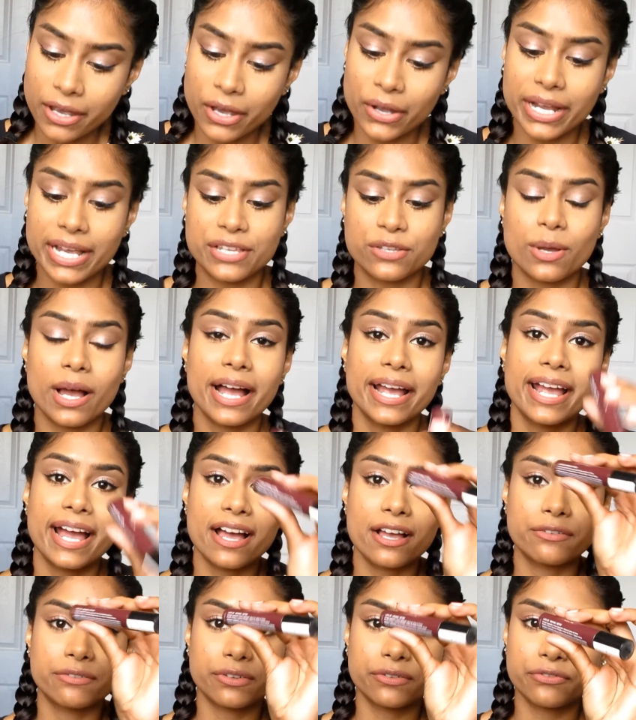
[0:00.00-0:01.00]
Okay, so I
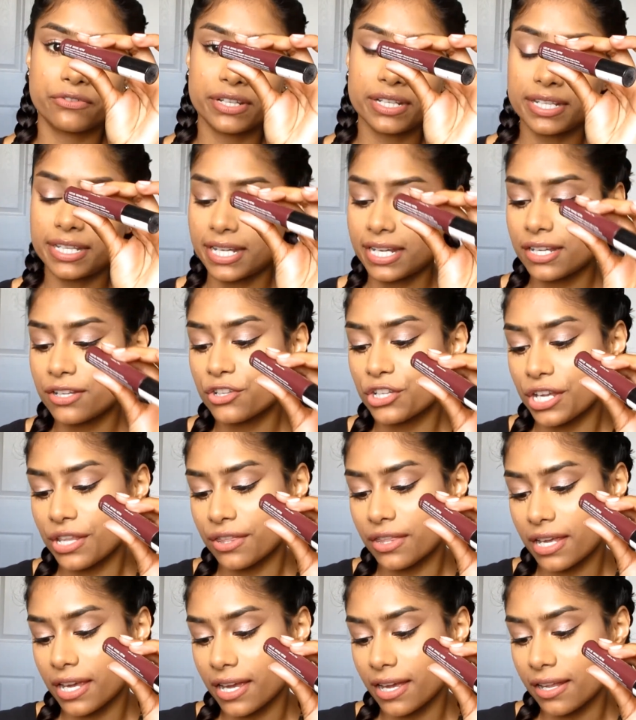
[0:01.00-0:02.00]
have Vintage,
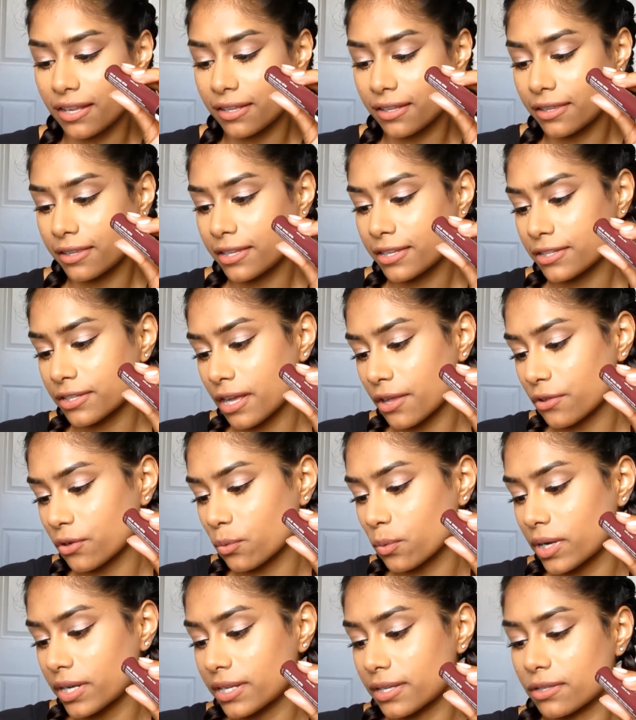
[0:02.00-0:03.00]
and then this other
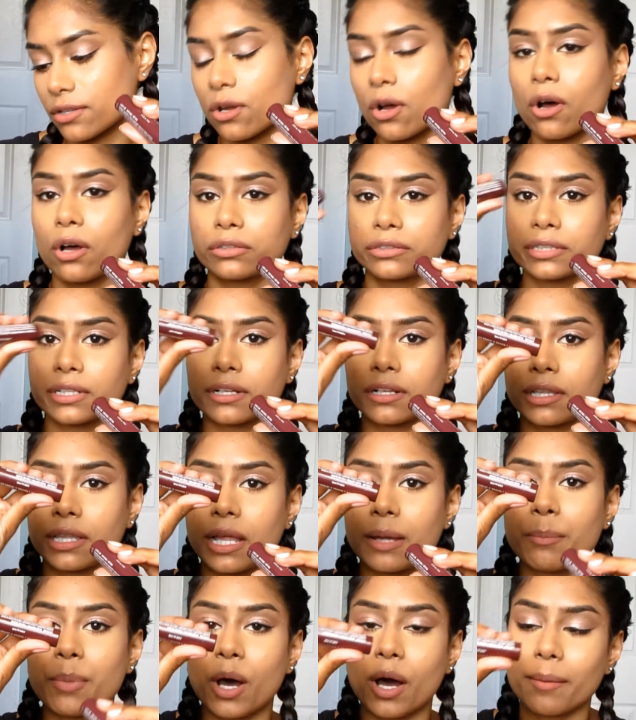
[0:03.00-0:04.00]
one is called
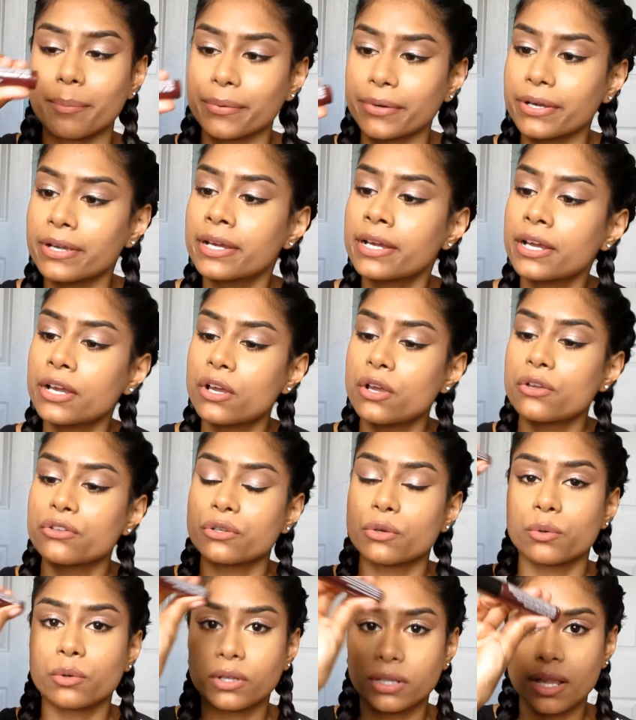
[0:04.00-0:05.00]
Club Hopper.
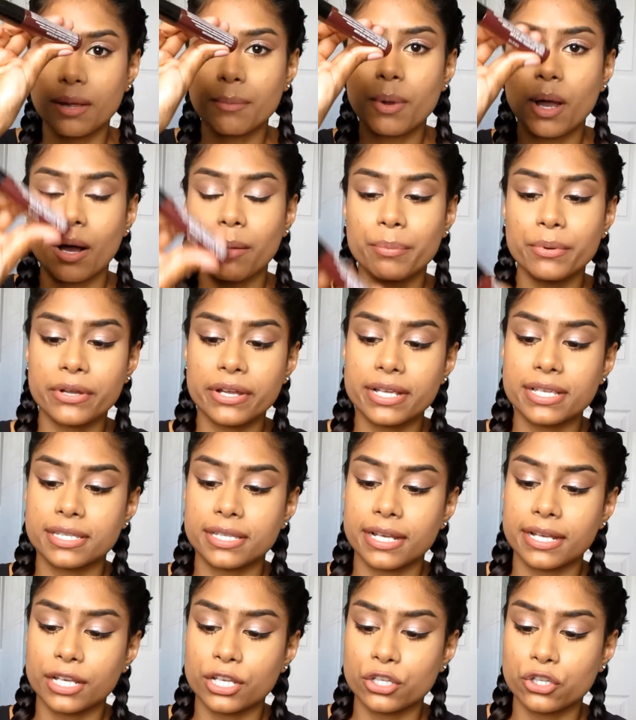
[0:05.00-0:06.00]
So Club Hopper is
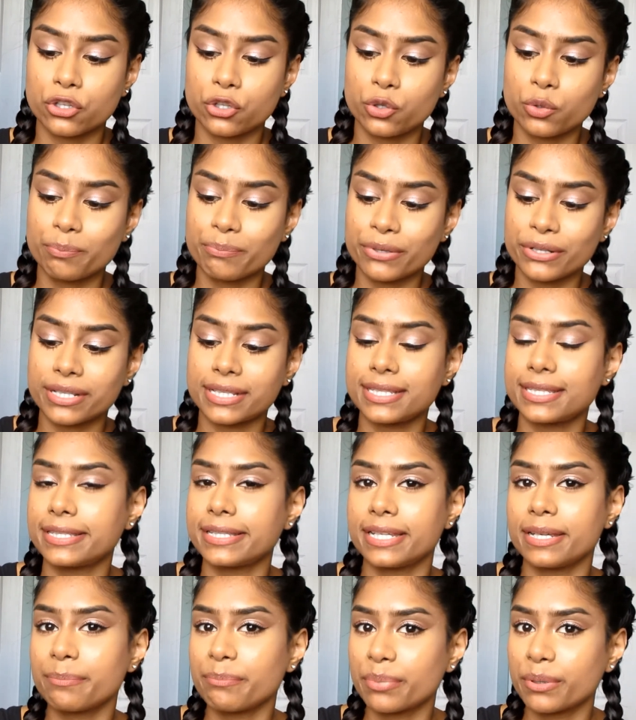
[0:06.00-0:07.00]
like a super
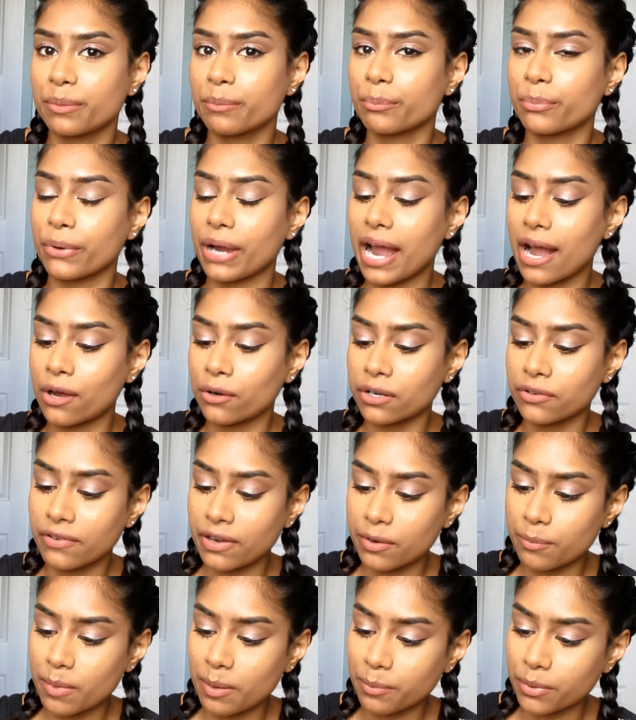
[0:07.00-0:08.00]
deep brown, if I
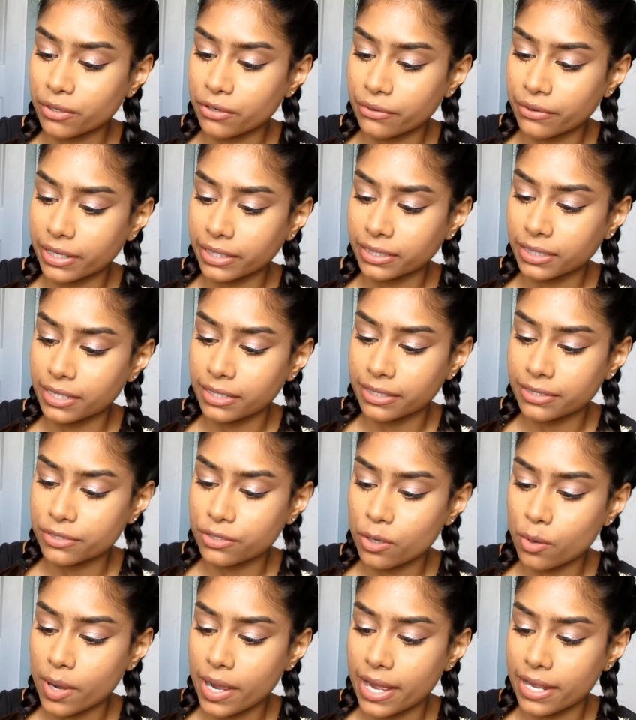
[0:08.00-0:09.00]
remember correctly. Let's
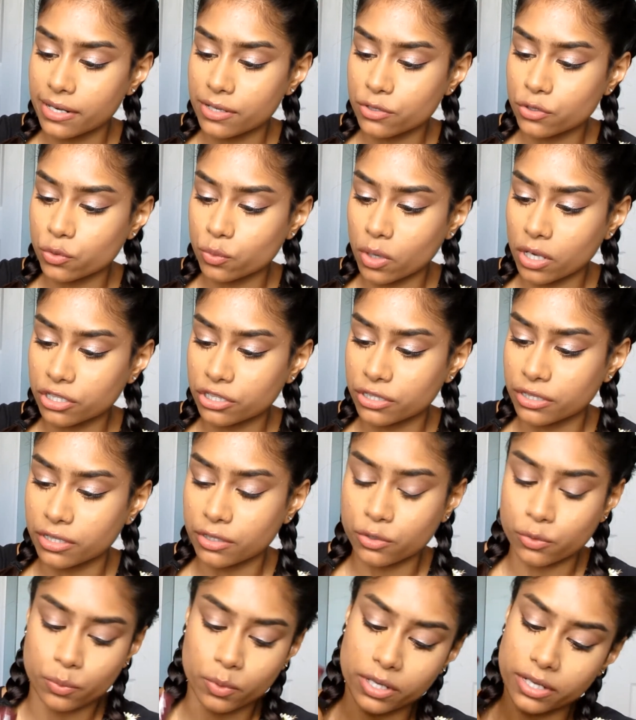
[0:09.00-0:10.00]
go ahead and swatch
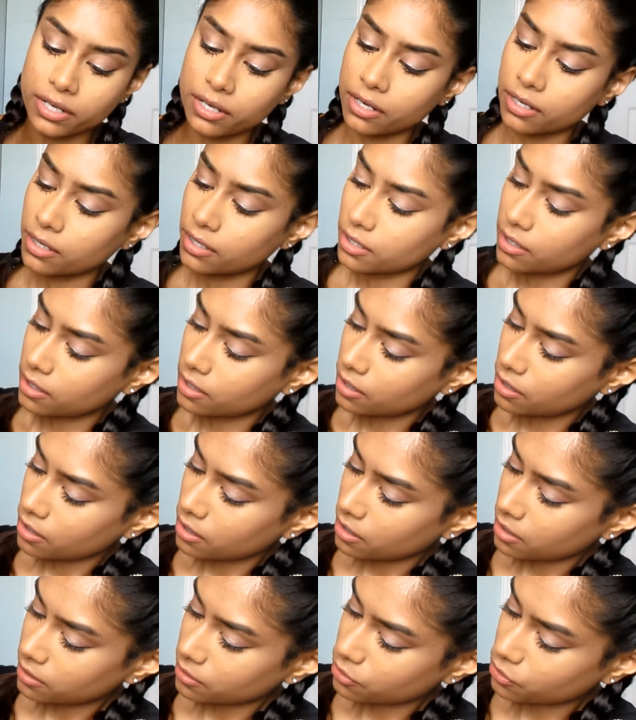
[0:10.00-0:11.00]
this one.
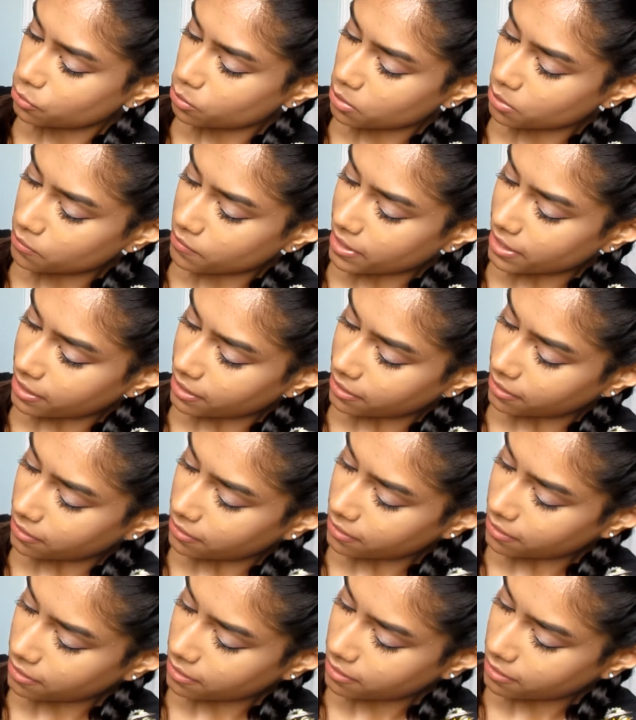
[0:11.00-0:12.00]
Let's do it right
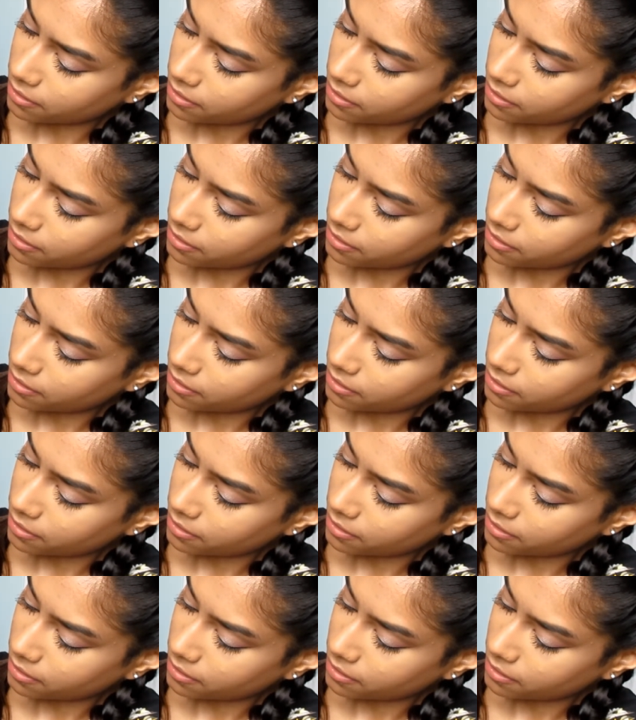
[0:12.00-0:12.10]
here.